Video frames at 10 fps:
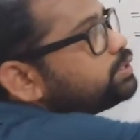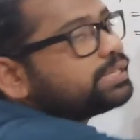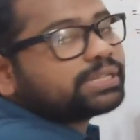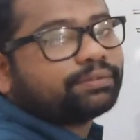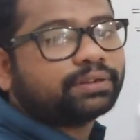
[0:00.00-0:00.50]
force
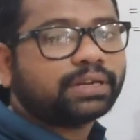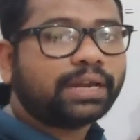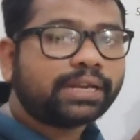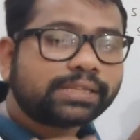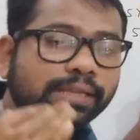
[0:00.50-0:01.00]
is
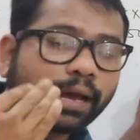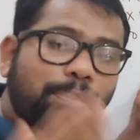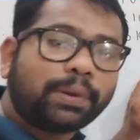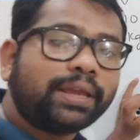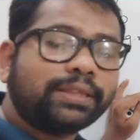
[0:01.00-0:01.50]
given. Let us
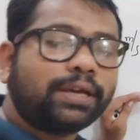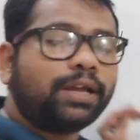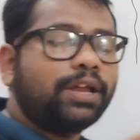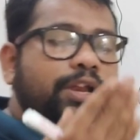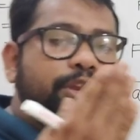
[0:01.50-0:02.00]
apply
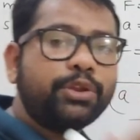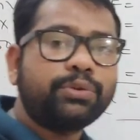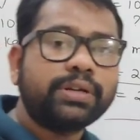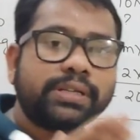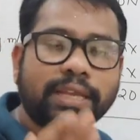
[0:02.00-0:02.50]
the
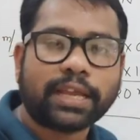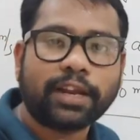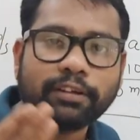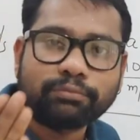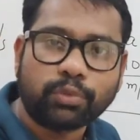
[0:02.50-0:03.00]
Newton's
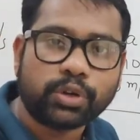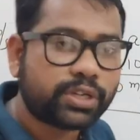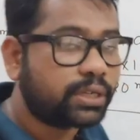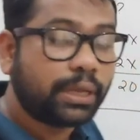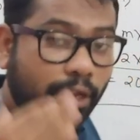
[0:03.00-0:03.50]
second law of
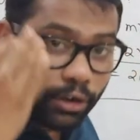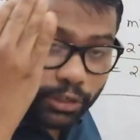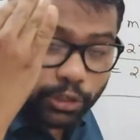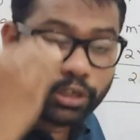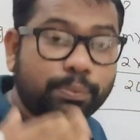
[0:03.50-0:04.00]
motion.
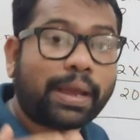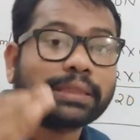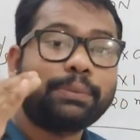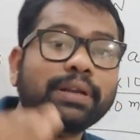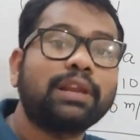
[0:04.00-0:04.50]
According to Newton,
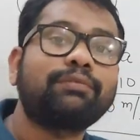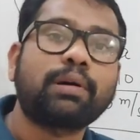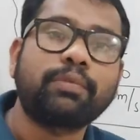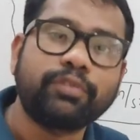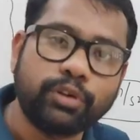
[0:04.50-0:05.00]
mathematical
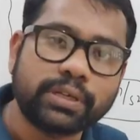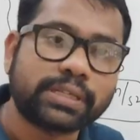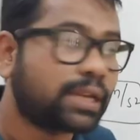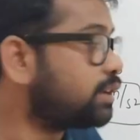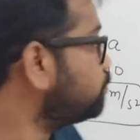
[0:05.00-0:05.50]
form of
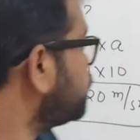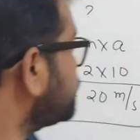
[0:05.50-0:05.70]
Newton's second law